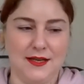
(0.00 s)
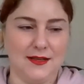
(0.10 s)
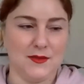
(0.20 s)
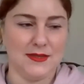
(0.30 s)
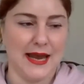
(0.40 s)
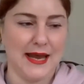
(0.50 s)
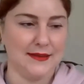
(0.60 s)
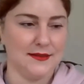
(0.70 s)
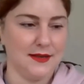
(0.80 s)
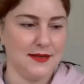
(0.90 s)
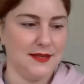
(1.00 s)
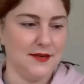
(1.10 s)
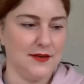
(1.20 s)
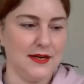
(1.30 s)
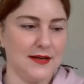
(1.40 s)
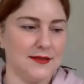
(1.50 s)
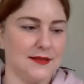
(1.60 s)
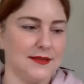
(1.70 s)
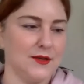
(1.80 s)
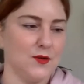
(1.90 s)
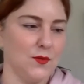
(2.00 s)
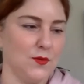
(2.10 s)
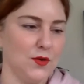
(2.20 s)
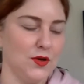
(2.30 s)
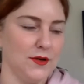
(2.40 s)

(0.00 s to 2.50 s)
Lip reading: This was Kathy's idea, and Gus has done all the work.